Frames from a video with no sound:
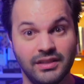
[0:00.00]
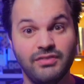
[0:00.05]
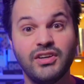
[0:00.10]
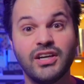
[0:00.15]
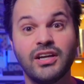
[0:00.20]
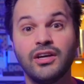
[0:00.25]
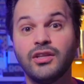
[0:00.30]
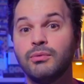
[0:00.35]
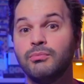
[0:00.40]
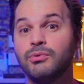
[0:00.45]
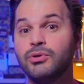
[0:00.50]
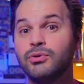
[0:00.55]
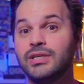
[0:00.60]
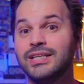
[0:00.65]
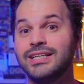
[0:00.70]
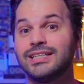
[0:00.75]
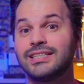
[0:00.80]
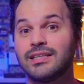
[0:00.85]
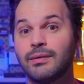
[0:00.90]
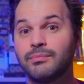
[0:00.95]
Living on the moon
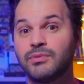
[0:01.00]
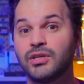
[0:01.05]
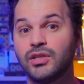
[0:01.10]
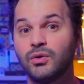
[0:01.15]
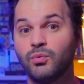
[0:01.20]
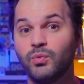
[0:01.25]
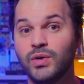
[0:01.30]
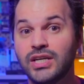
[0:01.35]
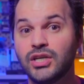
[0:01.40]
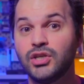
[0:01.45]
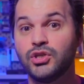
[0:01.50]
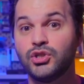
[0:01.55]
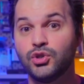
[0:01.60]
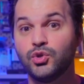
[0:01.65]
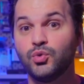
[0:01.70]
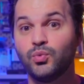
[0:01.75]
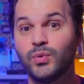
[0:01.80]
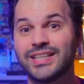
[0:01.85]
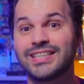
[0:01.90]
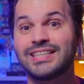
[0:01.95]
is something that we can
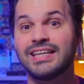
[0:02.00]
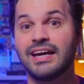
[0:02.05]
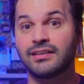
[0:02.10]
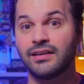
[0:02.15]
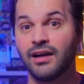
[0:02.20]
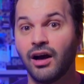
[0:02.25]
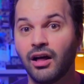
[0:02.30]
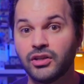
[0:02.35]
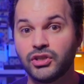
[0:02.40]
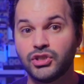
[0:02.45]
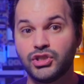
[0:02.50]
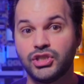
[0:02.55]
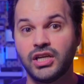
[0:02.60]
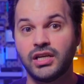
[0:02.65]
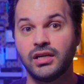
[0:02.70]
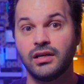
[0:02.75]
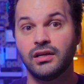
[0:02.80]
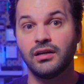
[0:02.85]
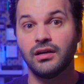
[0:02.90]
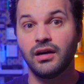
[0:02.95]
do with
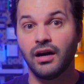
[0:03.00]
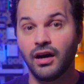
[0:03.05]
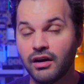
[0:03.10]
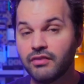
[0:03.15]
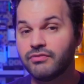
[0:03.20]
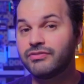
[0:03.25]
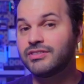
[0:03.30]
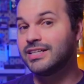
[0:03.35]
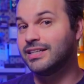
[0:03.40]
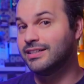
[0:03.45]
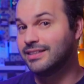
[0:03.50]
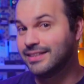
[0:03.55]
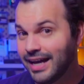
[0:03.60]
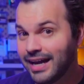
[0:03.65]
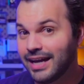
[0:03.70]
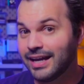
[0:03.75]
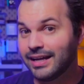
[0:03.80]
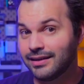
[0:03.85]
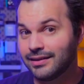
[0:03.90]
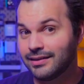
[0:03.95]
technology of
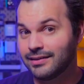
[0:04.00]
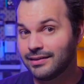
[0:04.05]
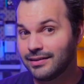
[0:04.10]
today.